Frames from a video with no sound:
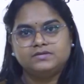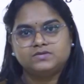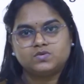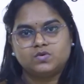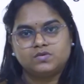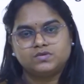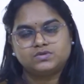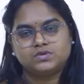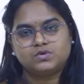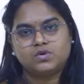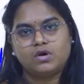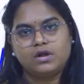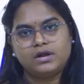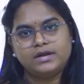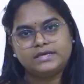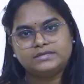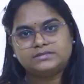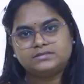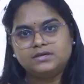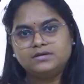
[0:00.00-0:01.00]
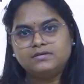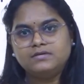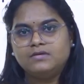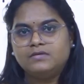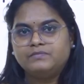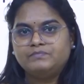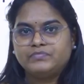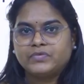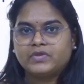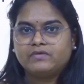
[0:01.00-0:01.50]
is also called as the
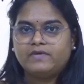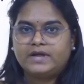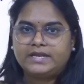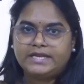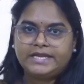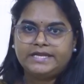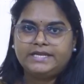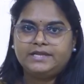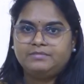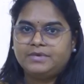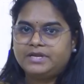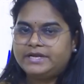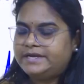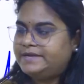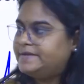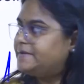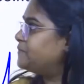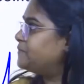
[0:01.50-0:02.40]
180 meridian.